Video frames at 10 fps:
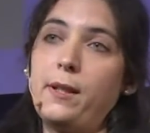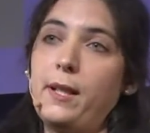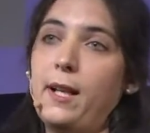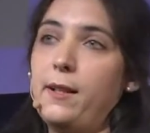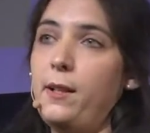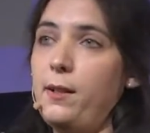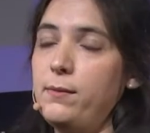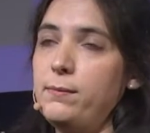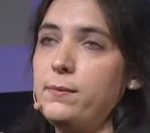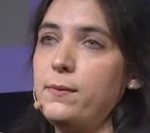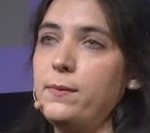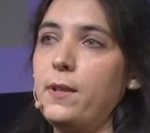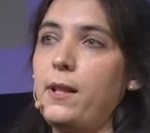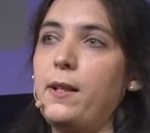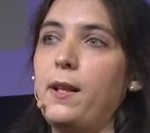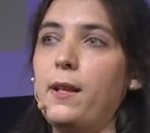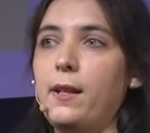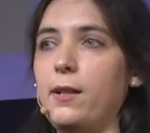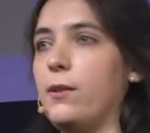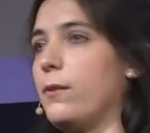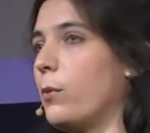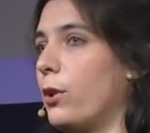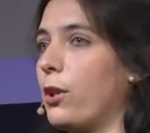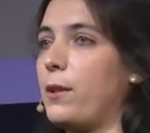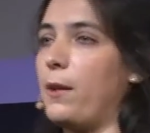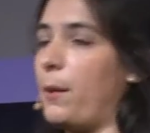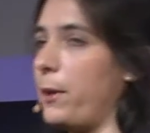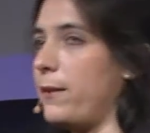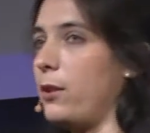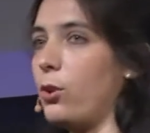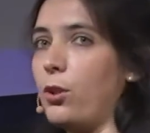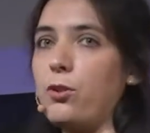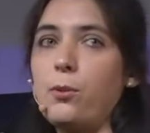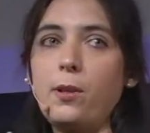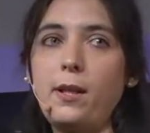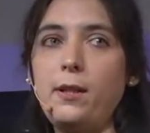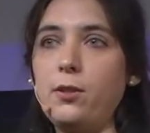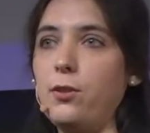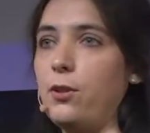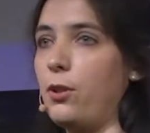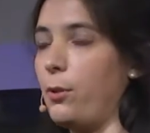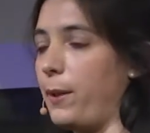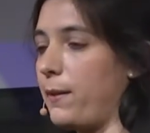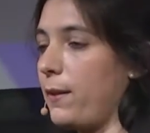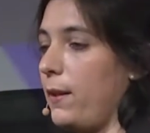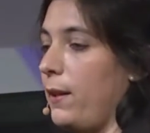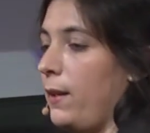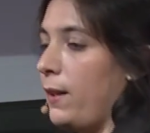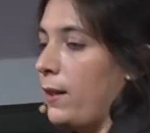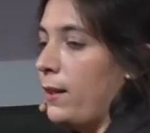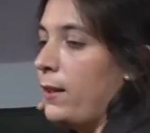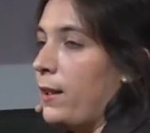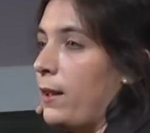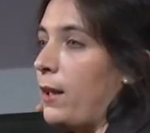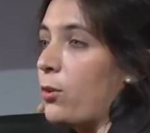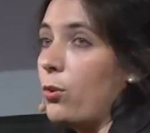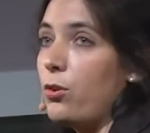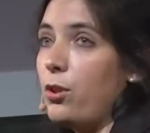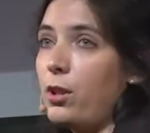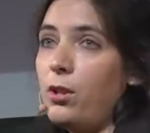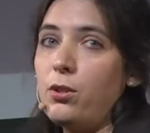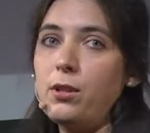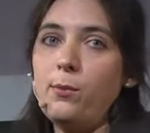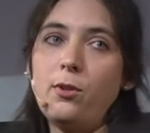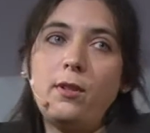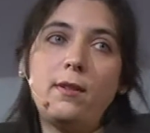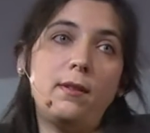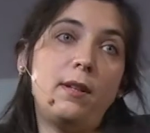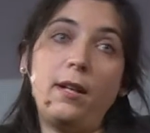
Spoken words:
with a solution that was big enough and all the objects appear. The